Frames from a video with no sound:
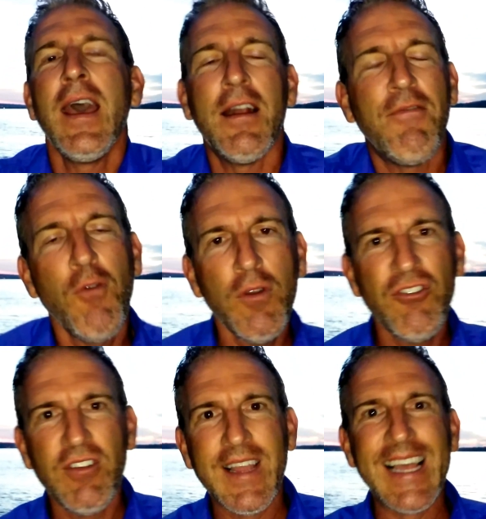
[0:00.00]
And
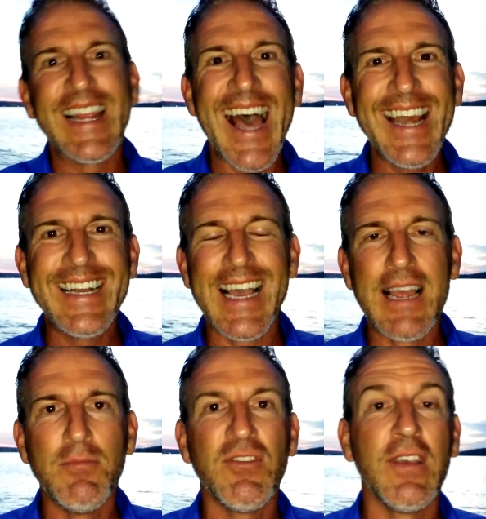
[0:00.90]
unfortunately, a lot of
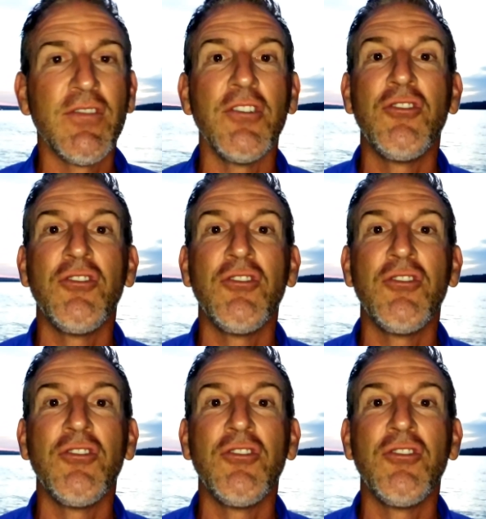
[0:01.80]
times as